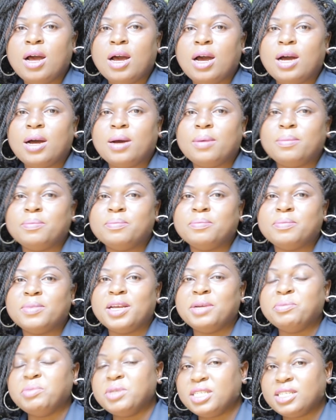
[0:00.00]

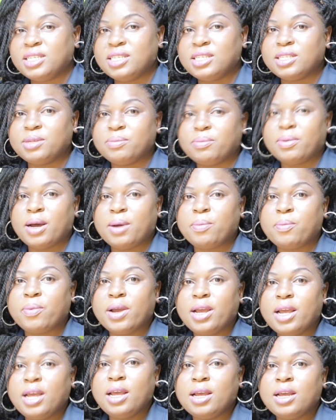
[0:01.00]
MDC
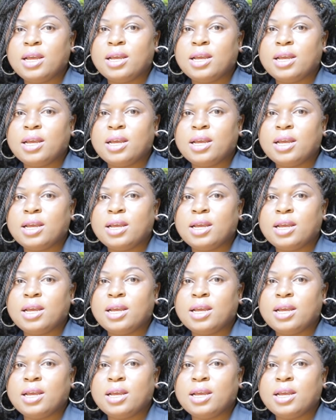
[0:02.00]
Zimbabwe,